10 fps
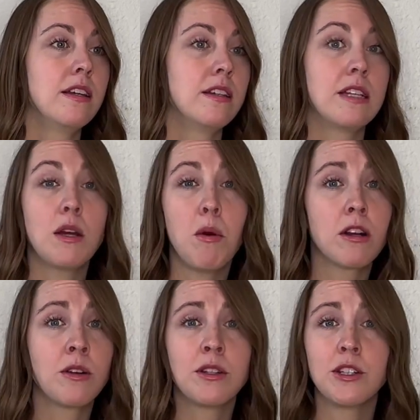
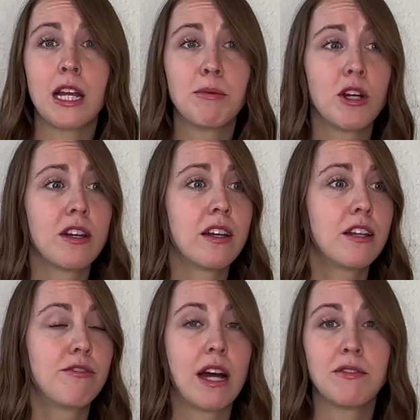around your neighborhood,
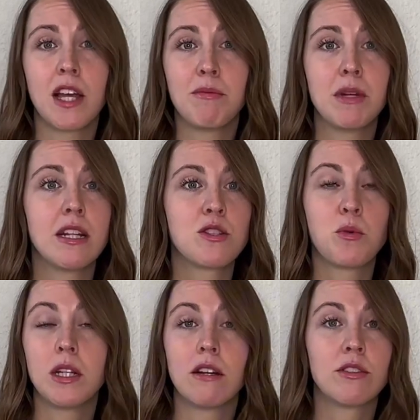5-10 minutes,
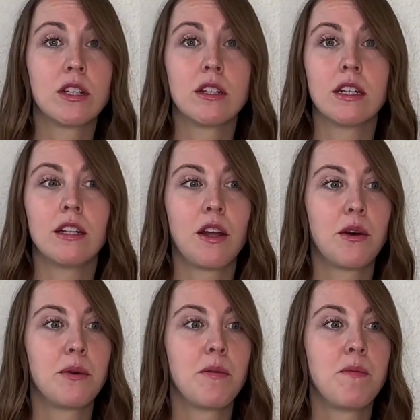whatever, you know,